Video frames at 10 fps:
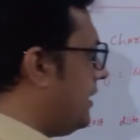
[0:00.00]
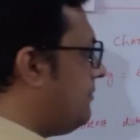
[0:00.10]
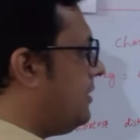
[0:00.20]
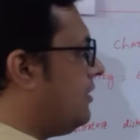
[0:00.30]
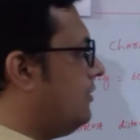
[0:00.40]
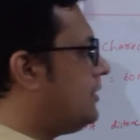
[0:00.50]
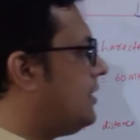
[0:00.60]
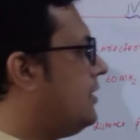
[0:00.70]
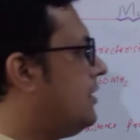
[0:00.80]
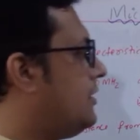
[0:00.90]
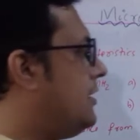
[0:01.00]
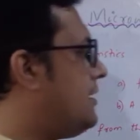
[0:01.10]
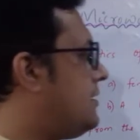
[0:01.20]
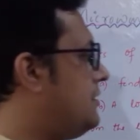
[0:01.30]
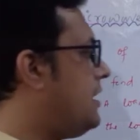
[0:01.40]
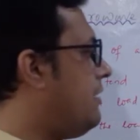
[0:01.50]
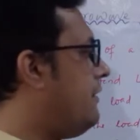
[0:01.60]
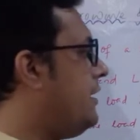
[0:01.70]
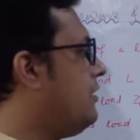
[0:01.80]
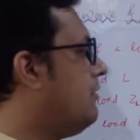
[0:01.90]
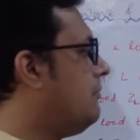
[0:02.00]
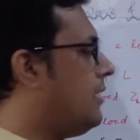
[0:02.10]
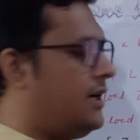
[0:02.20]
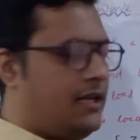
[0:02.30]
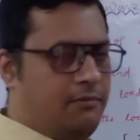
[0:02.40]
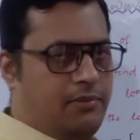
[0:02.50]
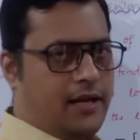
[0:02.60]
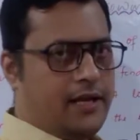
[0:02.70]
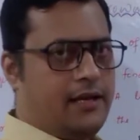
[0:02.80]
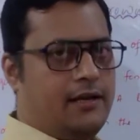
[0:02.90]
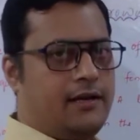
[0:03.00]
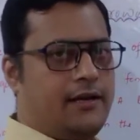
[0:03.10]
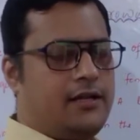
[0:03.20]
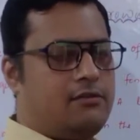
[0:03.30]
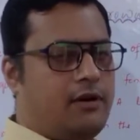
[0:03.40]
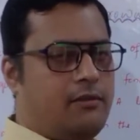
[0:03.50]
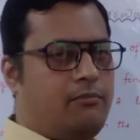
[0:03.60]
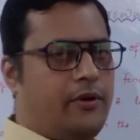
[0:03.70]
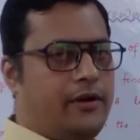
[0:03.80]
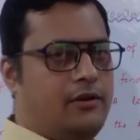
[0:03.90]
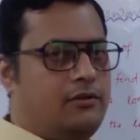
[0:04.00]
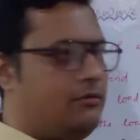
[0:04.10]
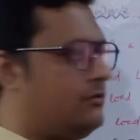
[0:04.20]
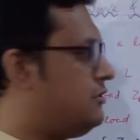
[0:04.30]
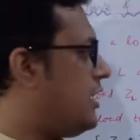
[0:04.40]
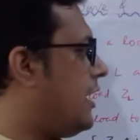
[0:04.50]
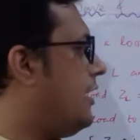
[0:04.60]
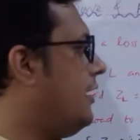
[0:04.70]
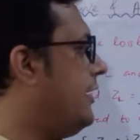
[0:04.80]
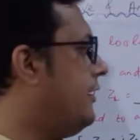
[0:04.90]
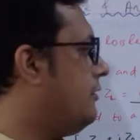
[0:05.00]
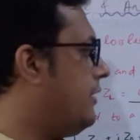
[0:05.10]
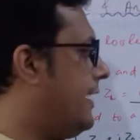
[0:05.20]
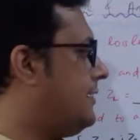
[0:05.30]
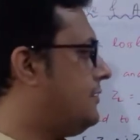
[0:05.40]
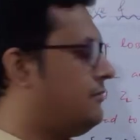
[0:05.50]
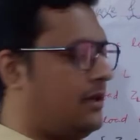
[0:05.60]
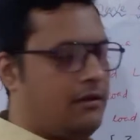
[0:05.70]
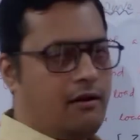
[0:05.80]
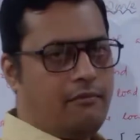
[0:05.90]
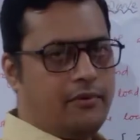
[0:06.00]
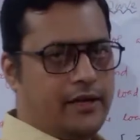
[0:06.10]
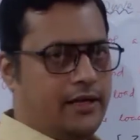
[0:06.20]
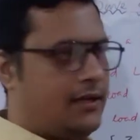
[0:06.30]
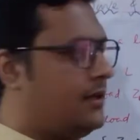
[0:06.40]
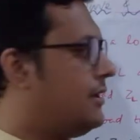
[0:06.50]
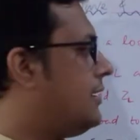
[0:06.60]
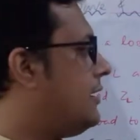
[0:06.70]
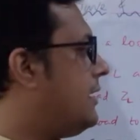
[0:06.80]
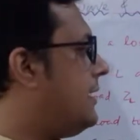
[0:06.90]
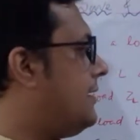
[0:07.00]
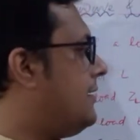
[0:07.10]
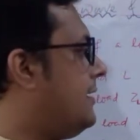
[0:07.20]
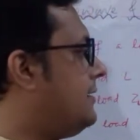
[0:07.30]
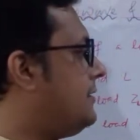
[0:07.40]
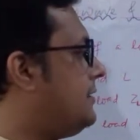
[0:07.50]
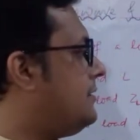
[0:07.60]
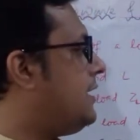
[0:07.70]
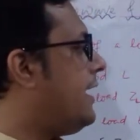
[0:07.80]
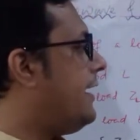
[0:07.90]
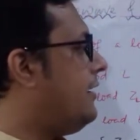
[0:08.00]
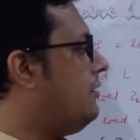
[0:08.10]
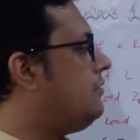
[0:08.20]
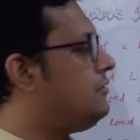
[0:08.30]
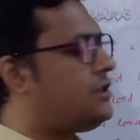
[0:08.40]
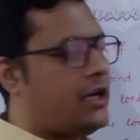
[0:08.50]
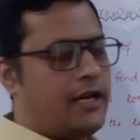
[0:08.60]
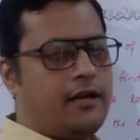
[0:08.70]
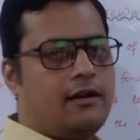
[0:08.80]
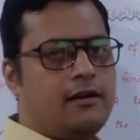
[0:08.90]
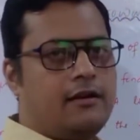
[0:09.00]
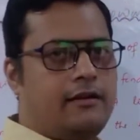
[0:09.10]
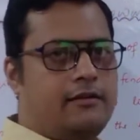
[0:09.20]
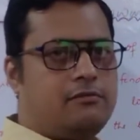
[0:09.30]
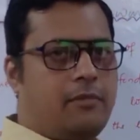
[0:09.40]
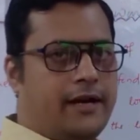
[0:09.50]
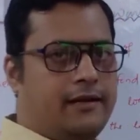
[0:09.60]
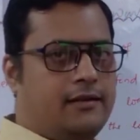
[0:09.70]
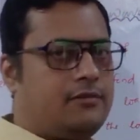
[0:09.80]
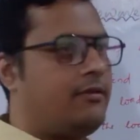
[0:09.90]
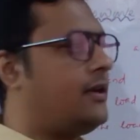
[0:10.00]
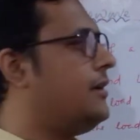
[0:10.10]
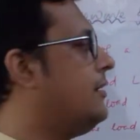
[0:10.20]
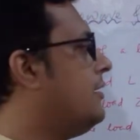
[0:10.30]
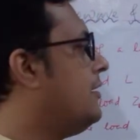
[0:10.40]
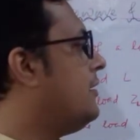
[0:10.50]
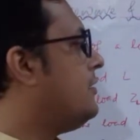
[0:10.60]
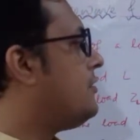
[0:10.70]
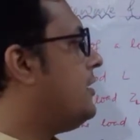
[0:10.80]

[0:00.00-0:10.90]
because this J when you will multiply, it is 1.2J into X, one component. Another is J into J is minus 1. So it